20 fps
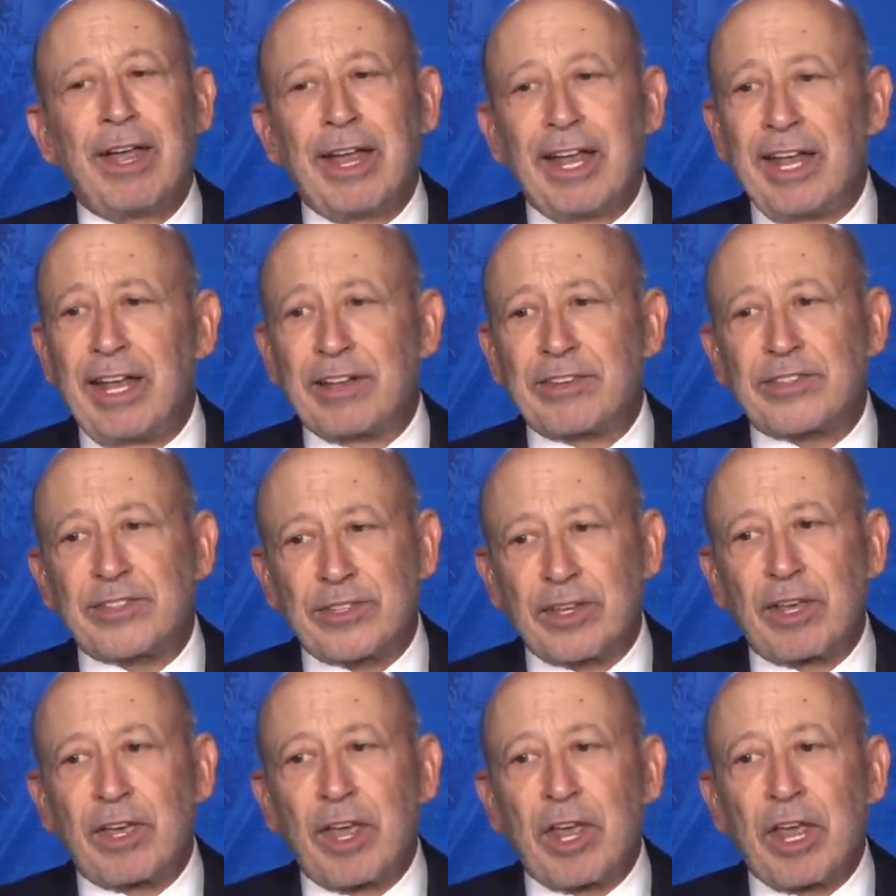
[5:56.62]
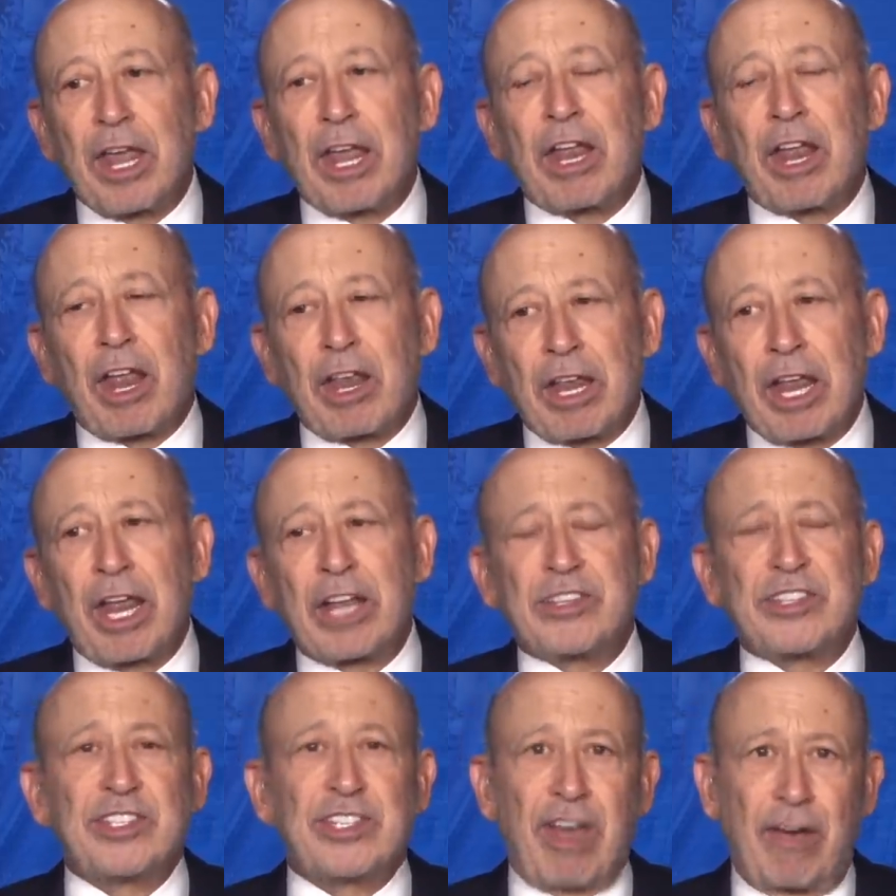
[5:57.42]
it's, yeah.
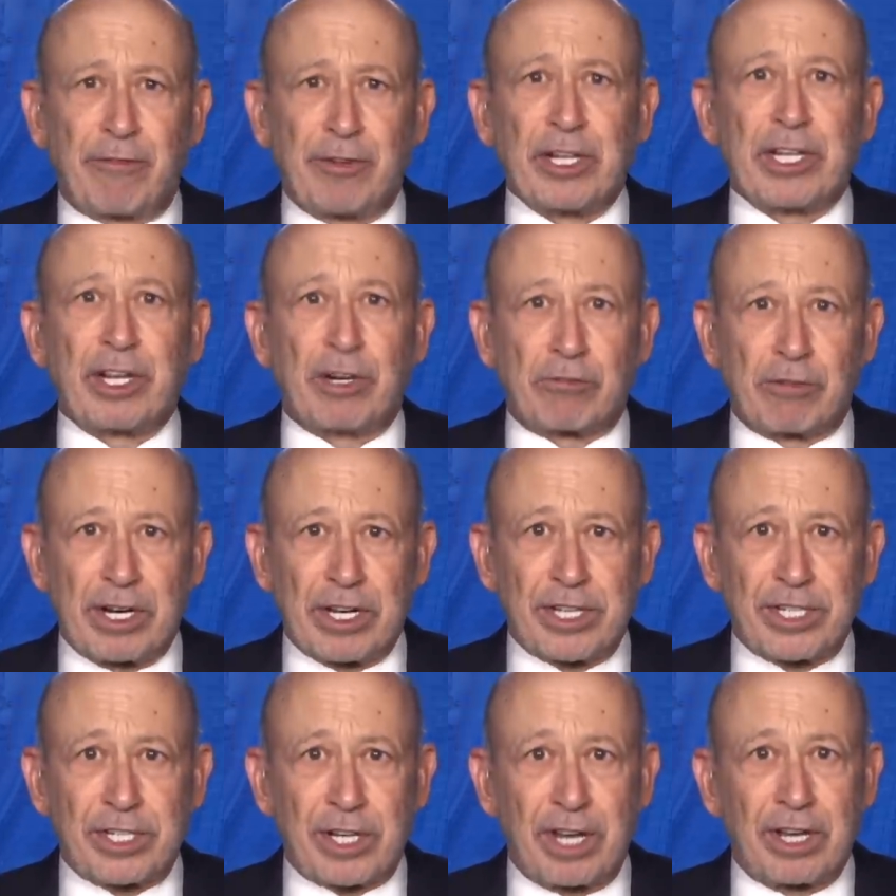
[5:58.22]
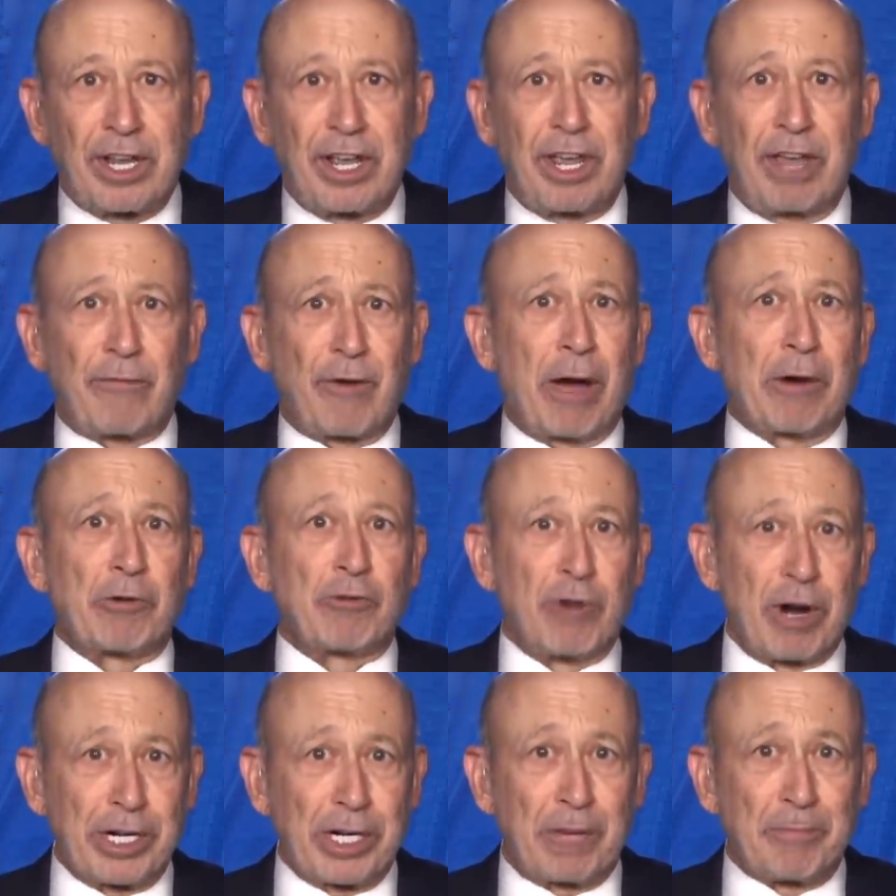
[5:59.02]
it's definitely a risk. If I were
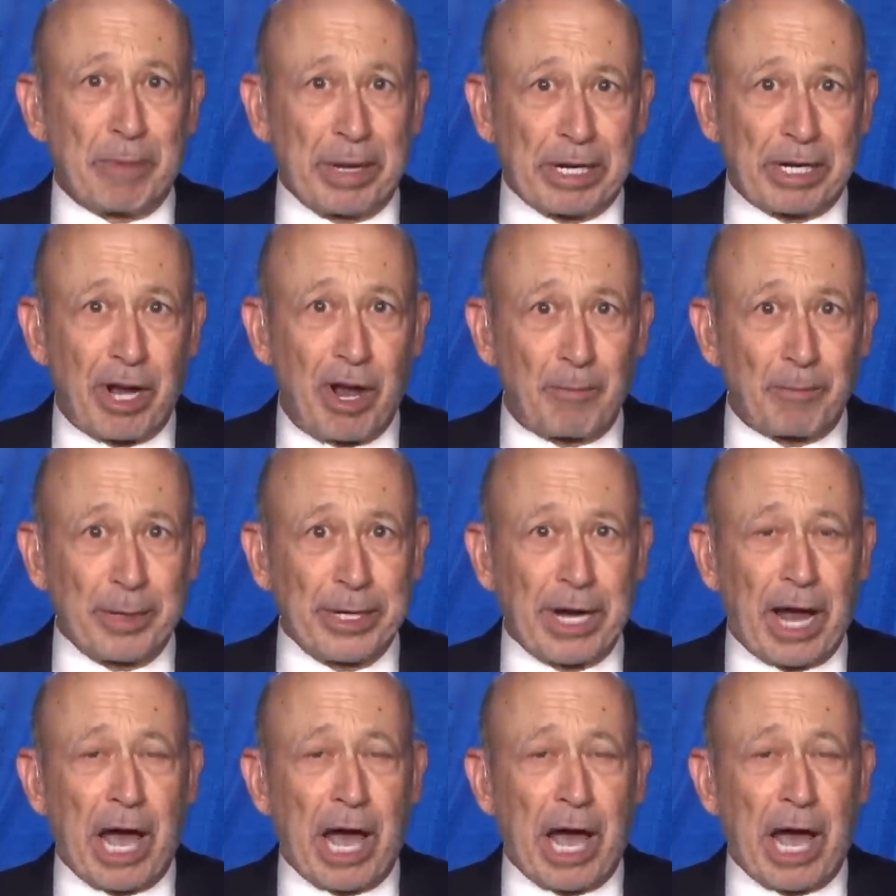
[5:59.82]
running a big company,